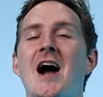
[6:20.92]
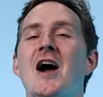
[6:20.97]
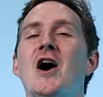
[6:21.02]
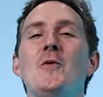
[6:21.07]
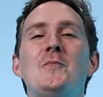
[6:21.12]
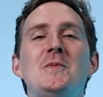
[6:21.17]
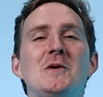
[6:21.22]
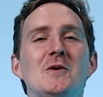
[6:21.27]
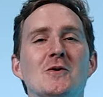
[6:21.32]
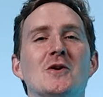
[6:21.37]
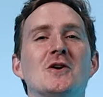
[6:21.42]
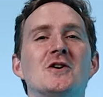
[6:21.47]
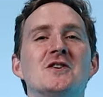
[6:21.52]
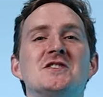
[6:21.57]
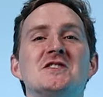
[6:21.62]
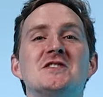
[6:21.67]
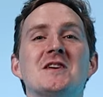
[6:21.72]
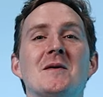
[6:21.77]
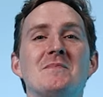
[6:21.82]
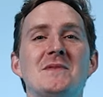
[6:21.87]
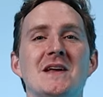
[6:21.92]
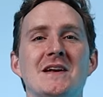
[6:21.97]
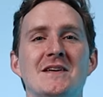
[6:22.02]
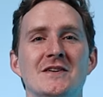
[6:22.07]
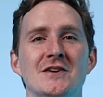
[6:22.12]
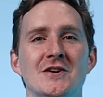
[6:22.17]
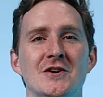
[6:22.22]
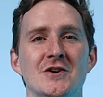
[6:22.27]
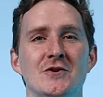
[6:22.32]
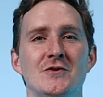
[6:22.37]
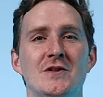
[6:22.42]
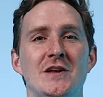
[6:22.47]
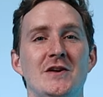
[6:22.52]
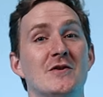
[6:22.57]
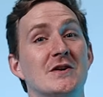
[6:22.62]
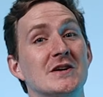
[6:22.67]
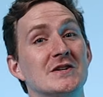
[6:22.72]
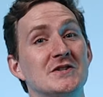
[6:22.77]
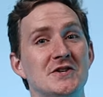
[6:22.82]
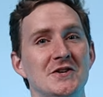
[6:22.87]
I hope you learned something new that
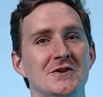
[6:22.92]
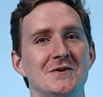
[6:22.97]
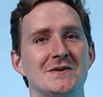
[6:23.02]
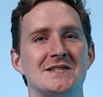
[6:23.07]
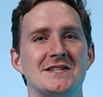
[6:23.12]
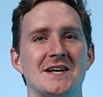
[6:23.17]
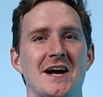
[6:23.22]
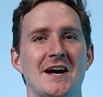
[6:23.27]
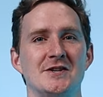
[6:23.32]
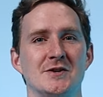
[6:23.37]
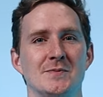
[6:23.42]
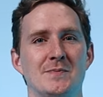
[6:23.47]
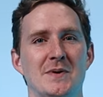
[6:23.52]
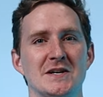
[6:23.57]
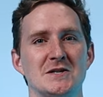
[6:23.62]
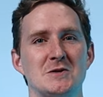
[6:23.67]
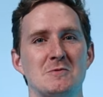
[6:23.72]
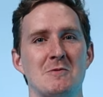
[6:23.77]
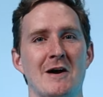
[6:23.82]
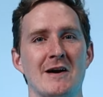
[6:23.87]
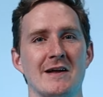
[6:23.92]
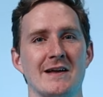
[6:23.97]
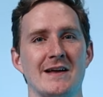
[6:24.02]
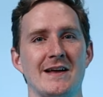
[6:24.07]
you can do inside your Buzzsprout